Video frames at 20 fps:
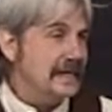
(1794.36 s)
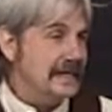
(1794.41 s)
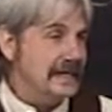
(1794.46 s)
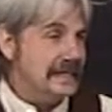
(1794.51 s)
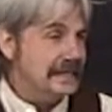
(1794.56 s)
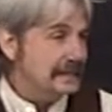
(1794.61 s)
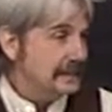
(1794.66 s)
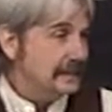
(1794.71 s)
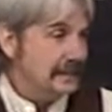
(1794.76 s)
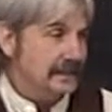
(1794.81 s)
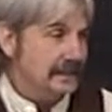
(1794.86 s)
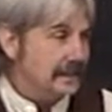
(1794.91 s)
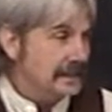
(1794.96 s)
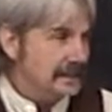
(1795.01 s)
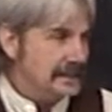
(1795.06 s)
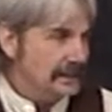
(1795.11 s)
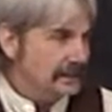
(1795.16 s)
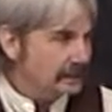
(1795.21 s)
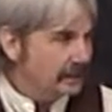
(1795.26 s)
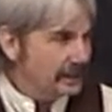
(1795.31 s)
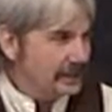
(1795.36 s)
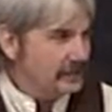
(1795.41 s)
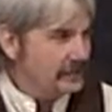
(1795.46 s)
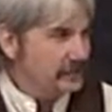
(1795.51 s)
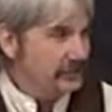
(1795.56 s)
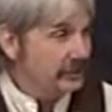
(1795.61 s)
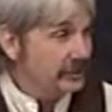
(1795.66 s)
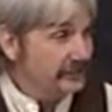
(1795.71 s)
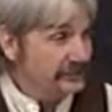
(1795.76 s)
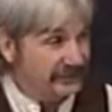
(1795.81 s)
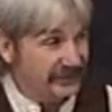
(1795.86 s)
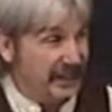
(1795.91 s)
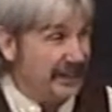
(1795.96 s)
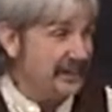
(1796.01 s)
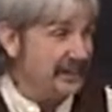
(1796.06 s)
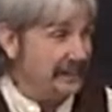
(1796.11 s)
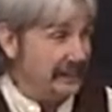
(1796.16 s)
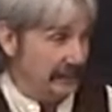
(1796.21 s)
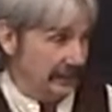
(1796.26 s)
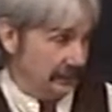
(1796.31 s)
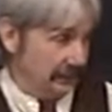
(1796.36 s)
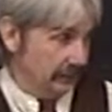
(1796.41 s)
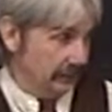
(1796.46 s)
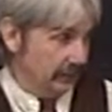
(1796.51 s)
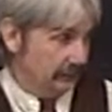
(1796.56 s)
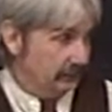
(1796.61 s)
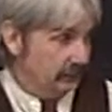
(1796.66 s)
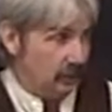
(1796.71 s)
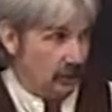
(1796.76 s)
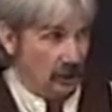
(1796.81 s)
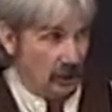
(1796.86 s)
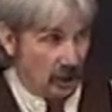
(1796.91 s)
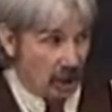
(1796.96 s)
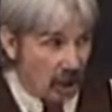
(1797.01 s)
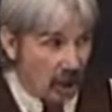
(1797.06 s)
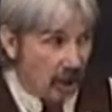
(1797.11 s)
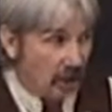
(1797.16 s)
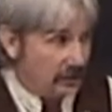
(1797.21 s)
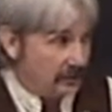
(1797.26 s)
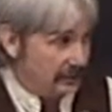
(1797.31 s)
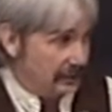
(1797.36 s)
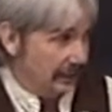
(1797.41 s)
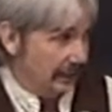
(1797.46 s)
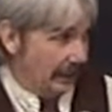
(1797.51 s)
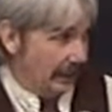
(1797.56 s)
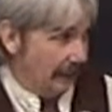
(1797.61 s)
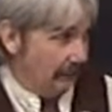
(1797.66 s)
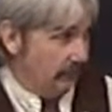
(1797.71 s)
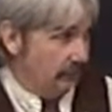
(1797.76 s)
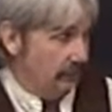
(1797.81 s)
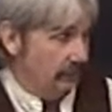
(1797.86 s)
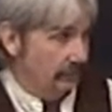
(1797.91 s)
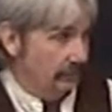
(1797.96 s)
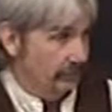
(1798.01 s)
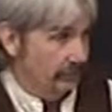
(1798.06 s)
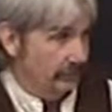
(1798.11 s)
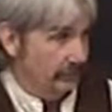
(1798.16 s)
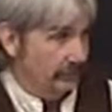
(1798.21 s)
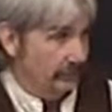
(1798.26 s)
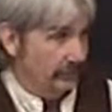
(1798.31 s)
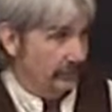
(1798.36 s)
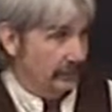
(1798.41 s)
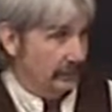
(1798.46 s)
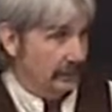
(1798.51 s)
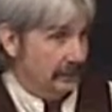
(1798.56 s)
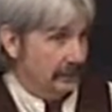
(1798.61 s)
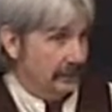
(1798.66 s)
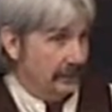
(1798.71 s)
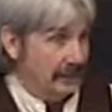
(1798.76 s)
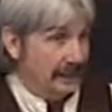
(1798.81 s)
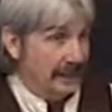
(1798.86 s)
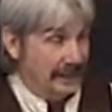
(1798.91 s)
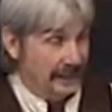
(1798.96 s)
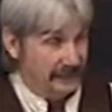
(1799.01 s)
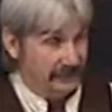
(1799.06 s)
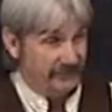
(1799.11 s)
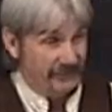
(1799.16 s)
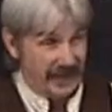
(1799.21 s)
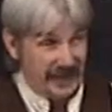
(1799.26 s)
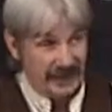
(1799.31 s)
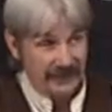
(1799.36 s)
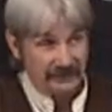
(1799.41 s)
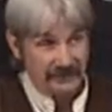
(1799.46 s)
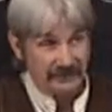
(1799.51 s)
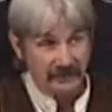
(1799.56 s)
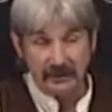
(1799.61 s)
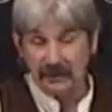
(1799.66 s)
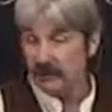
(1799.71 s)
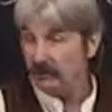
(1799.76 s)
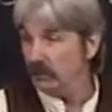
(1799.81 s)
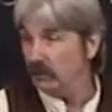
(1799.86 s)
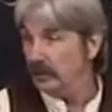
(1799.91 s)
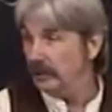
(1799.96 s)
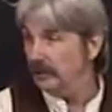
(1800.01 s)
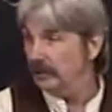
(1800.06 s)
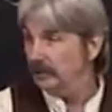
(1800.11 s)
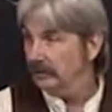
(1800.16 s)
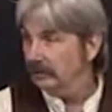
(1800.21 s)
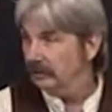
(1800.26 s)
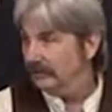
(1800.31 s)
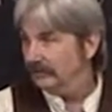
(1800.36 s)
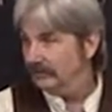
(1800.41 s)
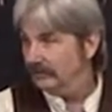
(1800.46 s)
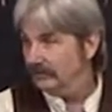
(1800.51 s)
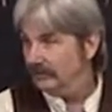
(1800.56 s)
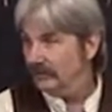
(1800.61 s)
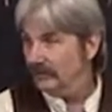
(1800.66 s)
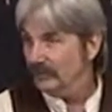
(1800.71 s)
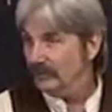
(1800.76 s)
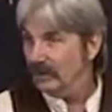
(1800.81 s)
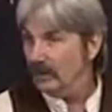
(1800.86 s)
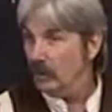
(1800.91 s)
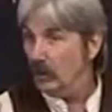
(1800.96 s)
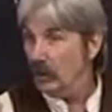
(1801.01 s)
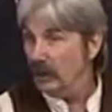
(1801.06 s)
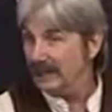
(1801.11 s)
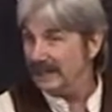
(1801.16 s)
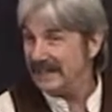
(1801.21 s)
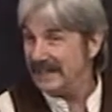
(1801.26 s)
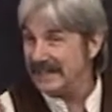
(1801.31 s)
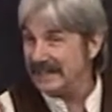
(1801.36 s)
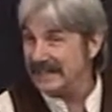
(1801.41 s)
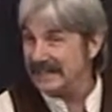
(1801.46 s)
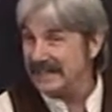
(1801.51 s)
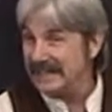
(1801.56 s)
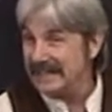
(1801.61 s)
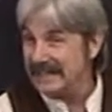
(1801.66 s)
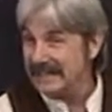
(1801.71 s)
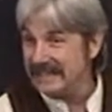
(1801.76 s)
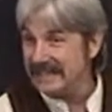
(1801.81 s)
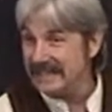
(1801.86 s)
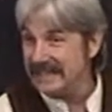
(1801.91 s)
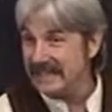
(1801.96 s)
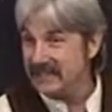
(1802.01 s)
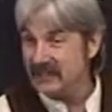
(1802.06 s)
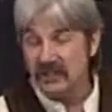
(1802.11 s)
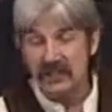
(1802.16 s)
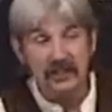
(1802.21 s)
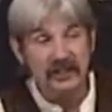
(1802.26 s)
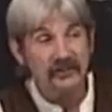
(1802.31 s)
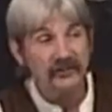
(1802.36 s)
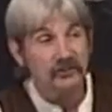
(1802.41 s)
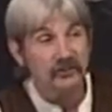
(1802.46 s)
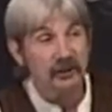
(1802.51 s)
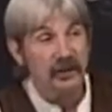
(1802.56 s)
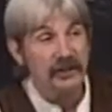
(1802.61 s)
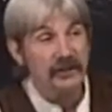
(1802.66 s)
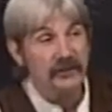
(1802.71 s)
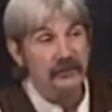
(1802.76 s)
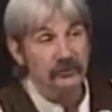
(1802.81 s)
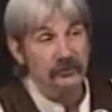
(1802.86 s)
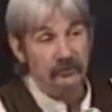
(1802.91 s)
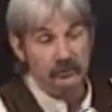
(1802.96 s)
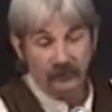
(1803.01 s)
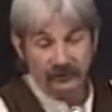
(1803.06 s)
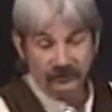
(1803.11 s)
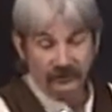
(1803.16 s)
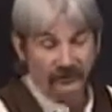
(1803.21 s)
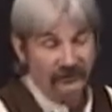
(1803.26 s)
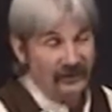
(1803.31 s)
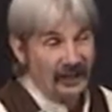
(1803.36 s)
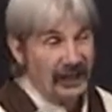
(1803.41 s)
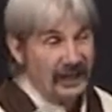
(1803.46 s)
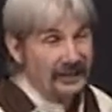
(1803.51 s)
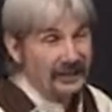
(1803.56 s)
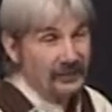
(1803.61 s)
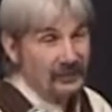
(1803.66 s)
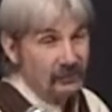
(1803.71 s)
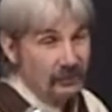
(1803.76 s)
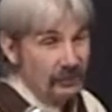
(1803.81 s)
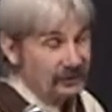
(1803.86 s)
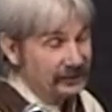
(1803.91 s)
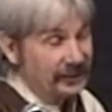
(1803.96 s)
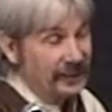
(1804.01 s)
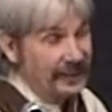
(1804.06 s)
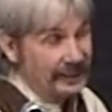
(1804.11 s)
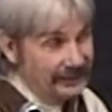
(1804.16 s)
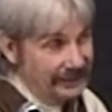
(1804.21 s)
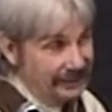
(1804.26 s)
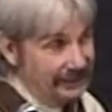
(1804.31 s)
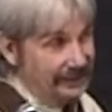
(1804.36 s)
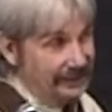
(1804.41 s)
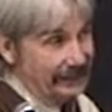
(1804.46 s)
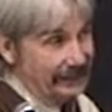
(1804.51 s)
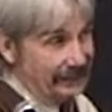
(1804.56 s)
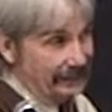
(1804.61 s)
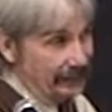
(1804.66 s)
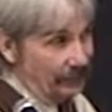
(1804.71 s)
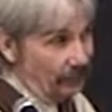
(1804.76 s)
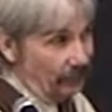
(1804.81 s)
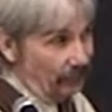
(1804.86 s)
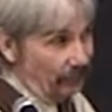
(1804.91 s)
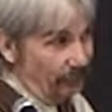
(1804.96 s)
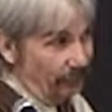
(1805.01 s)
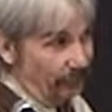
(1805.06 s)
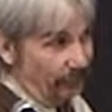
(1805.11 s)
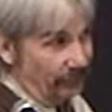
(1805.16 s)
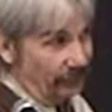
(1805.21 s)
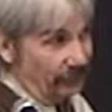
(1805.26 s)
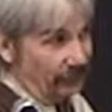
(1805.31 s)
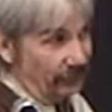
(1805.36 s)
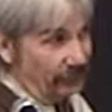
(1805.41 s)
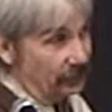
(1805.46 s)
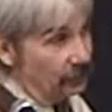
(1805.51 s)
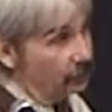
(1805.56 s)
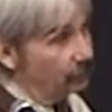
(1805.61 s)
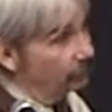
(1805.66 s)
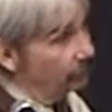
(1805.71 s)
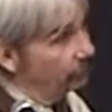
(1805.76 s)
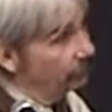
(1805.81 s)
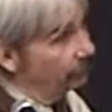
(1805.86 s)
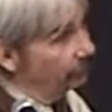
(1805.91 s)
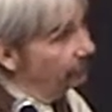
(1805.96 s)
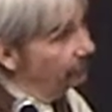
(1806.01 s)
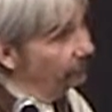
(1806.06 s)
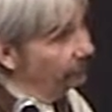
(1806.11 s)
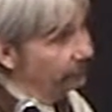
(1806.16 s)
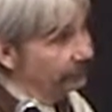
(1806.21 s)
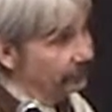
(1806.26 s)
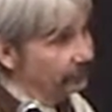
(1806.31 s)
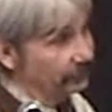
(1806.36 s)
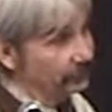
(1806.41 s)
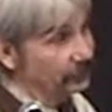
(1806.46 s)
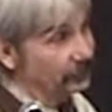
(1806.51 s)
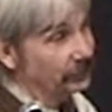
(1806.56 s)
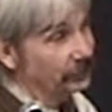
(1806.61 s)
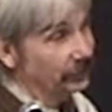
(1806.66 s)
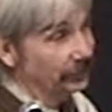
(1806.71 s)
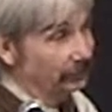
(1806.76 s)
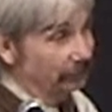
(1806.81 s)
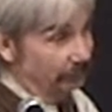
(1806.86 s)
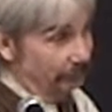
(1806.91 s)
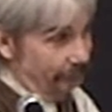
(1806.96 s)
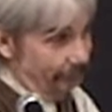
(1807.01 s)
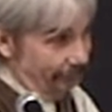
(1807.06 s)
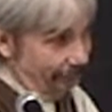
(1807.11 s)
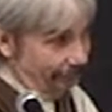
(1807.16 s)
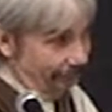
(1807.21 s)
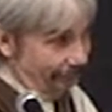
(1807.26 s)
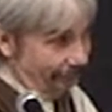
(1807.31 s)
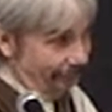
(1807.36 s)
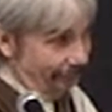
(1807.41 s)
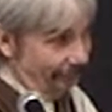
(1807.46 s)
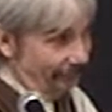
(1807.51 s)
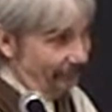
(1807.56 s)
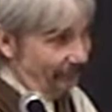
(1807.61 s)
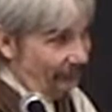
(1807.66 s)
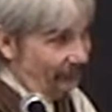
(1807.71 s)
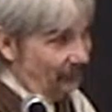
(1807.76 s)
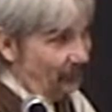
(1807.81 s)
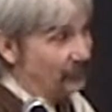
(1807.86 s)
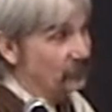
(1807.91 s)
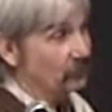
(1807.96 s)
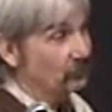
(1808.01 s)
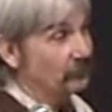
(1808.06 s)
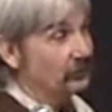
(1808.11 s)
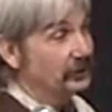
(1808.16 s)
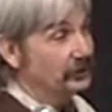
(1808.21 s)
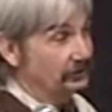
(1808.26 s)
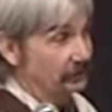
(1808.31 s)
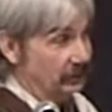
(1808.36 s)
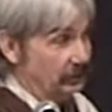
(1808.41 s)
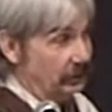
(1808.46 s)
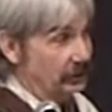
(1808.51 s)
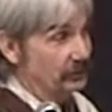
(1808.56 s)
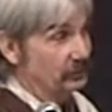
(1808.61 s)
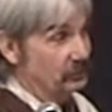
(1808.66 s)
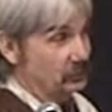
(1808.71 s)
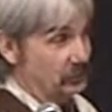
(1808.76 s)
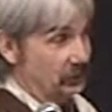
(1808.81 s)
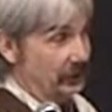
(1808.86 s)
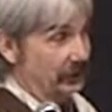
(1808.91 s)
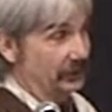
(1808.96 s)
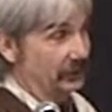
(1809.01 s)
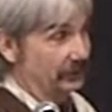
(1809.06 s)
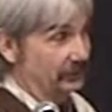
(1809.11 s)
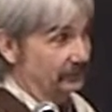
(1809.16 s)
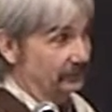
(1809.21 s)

He, he continued to veil it for a long time. And in fact, I tell you what, what he did to his brothers was exactly what God to him the old silver cup. It's the old silver cup trick.